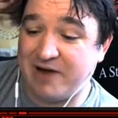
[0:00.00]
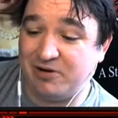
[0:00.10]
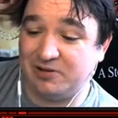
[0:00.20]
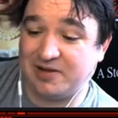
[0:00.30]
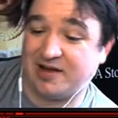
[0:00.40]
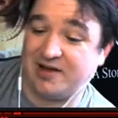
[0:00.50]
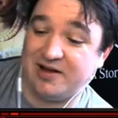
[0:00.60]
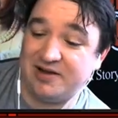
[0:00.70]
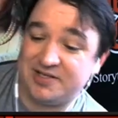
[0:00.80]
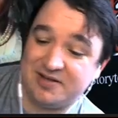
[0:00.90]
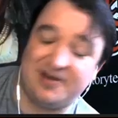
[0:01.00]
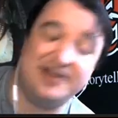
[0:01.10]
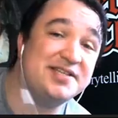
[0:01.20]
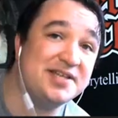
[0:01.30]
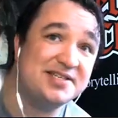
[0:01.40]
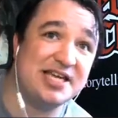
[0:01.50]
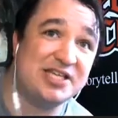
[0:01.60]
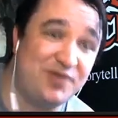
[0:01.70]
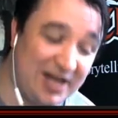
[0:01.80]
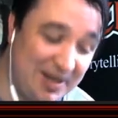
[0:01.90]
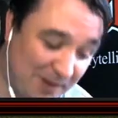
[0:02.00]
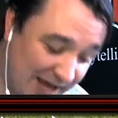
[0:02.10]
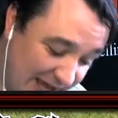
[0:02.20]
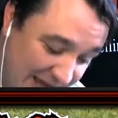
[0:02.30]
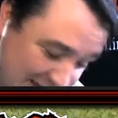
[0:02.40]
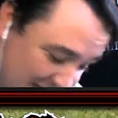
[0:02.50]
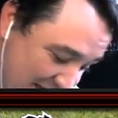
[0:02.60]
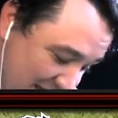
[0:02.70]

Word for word: peril card I successfully play